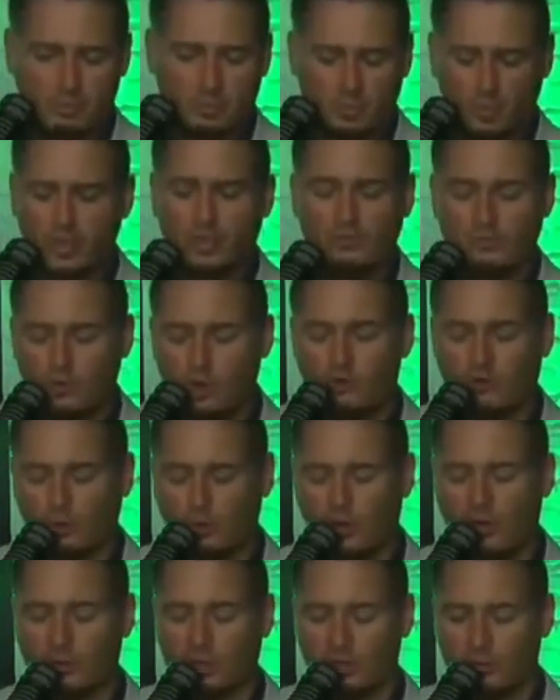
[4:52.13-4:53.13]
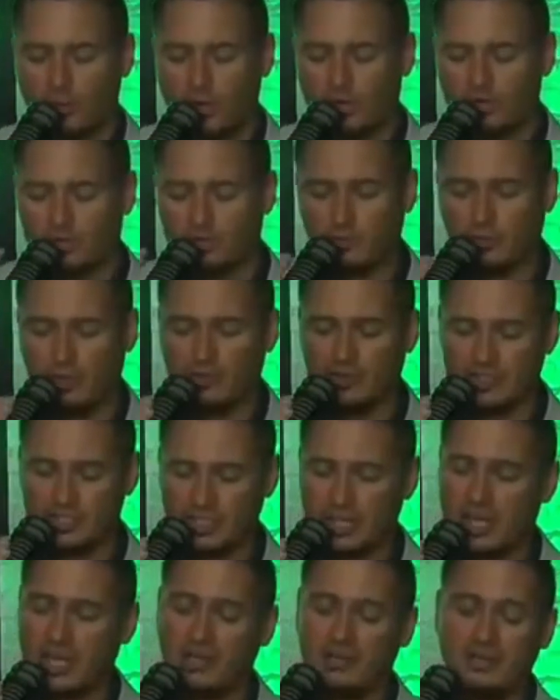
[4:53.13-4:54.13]
people would have overwhelmingly wanted to
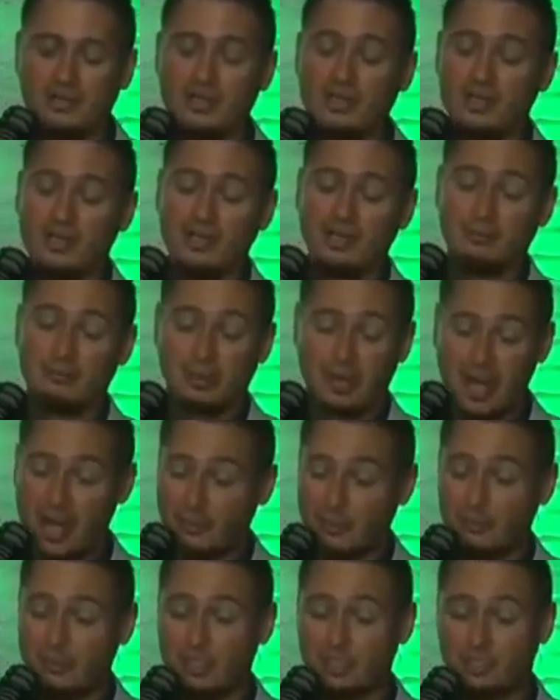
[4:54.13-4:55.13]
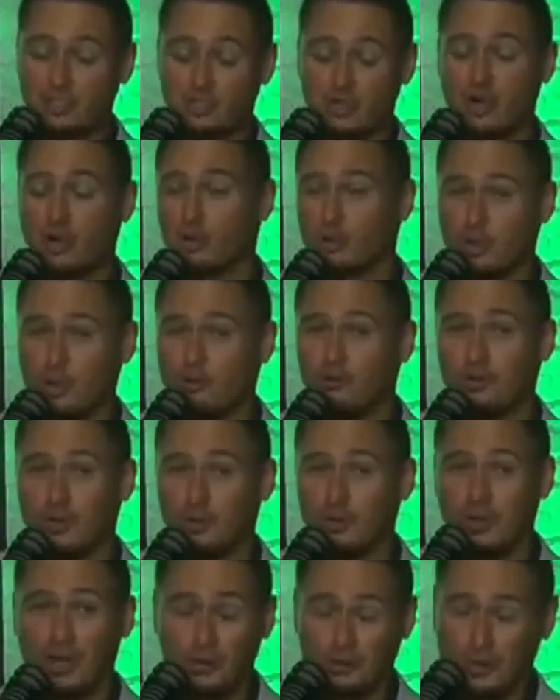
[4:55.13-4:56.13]
run this ad. But I would be a strong no
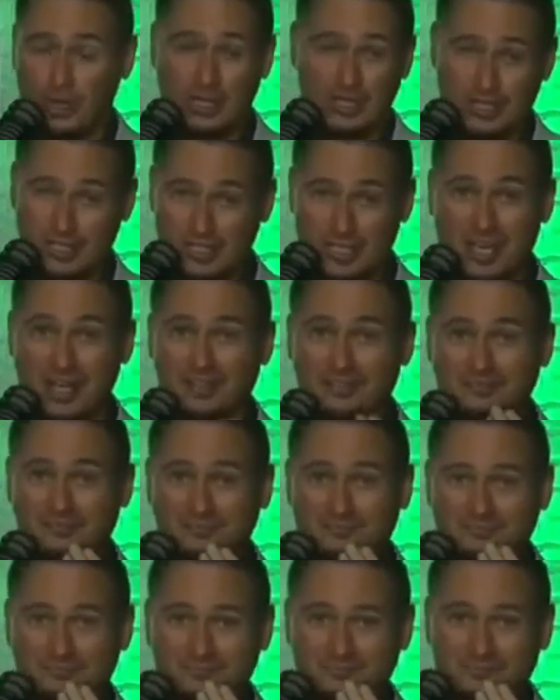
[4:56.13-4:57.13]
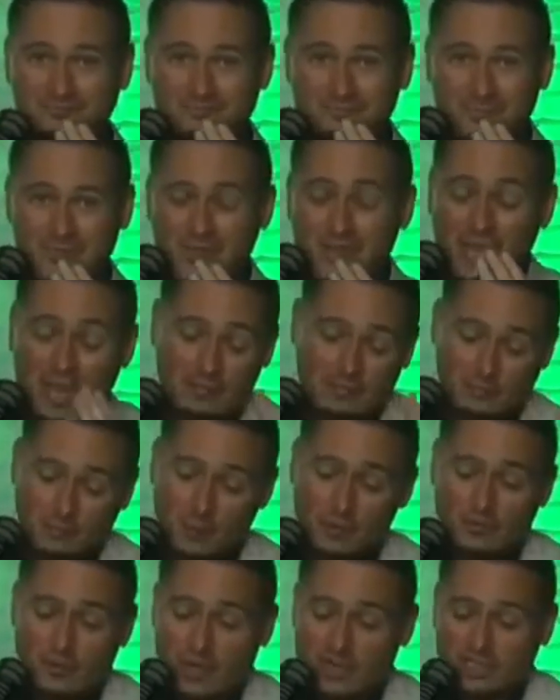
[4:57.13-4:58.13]
vote on running this ad.
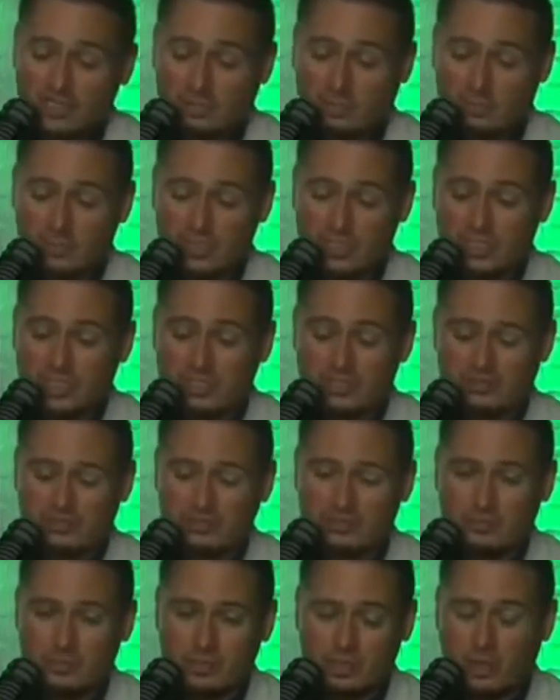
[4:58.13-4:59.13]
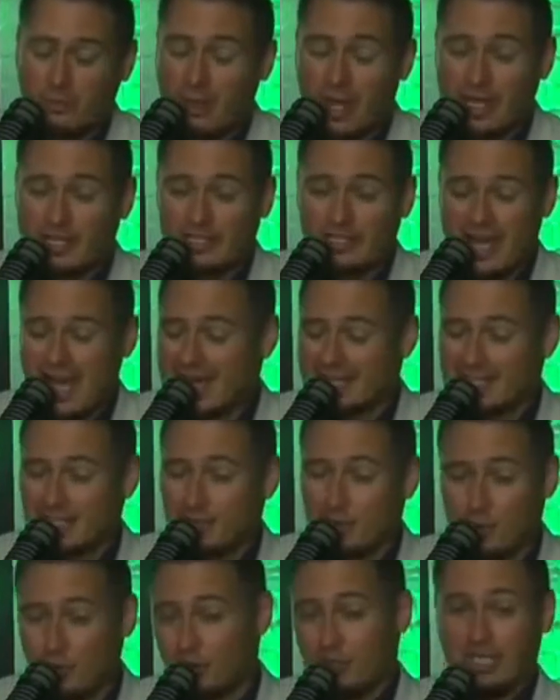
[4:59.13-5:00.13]
And for the very simple reason, Joe Biden
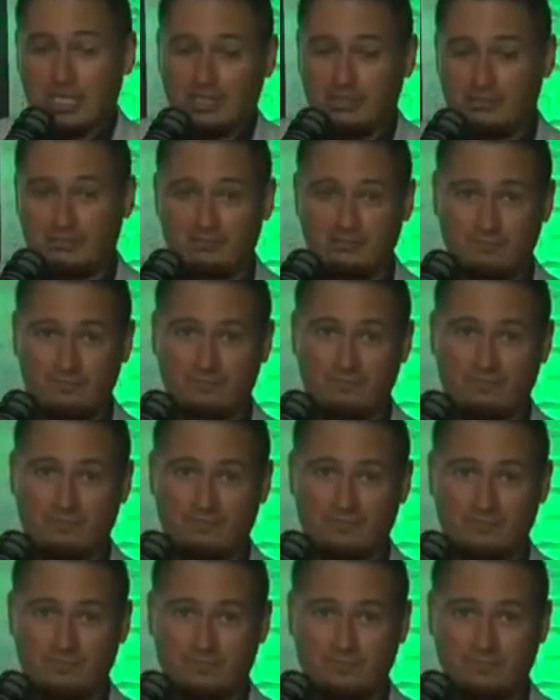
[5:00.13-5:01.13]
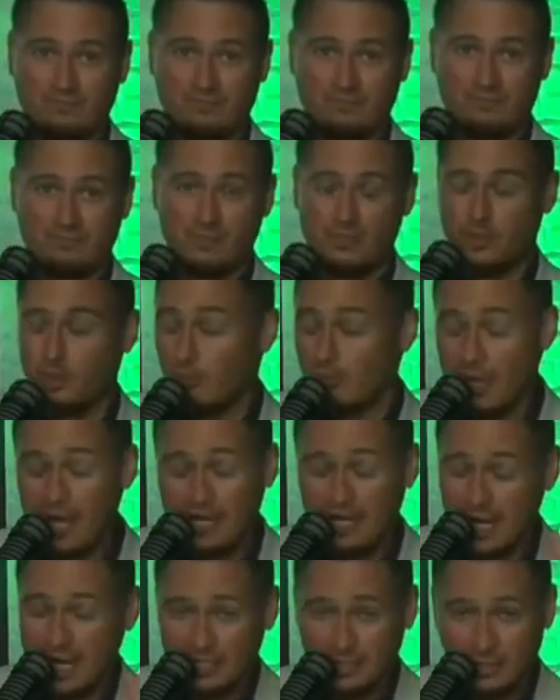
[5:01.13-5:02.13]
hasn't earned it.
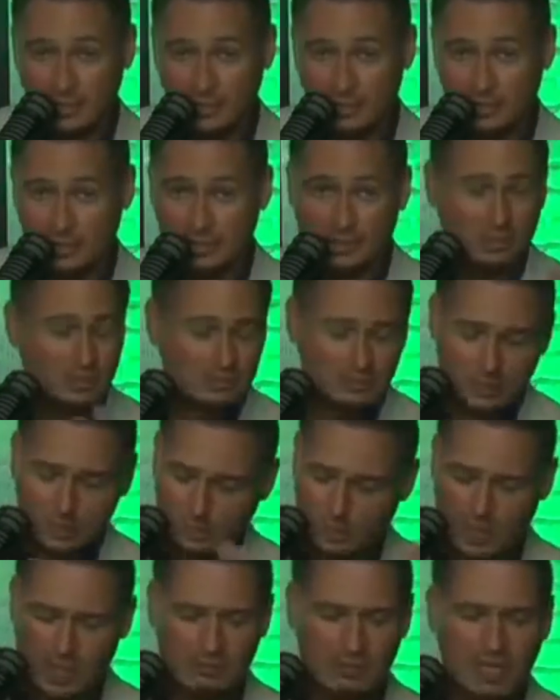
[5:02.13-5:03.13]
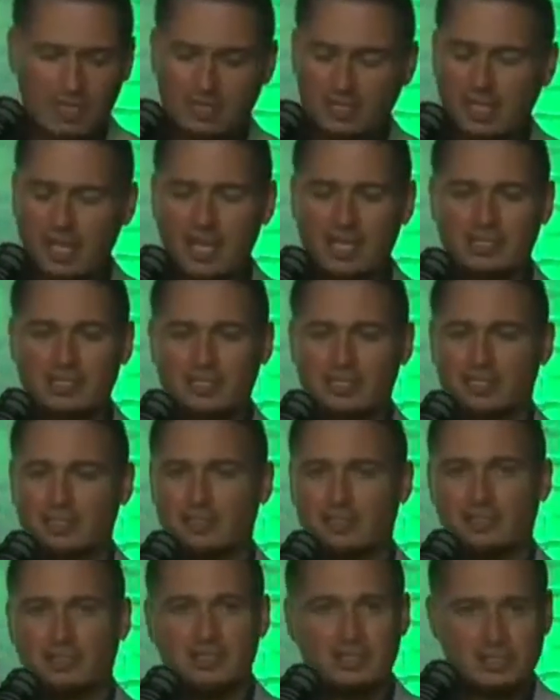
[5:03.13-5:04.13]
Joe Biden hasn't earned it. You want to make the
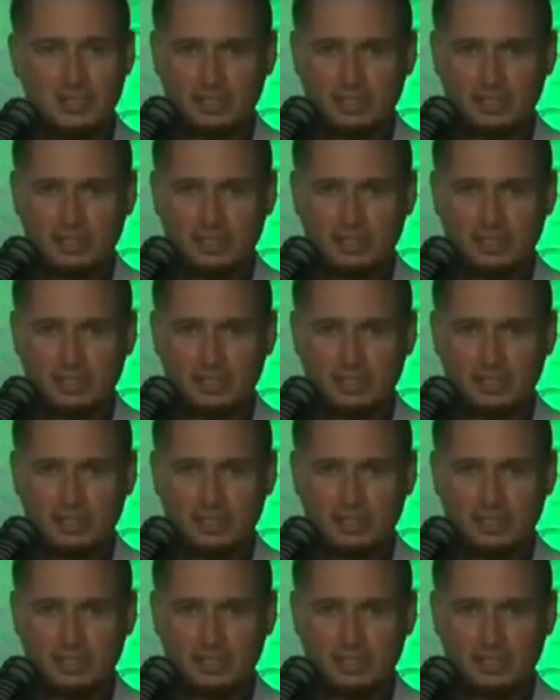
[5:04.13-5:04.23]
case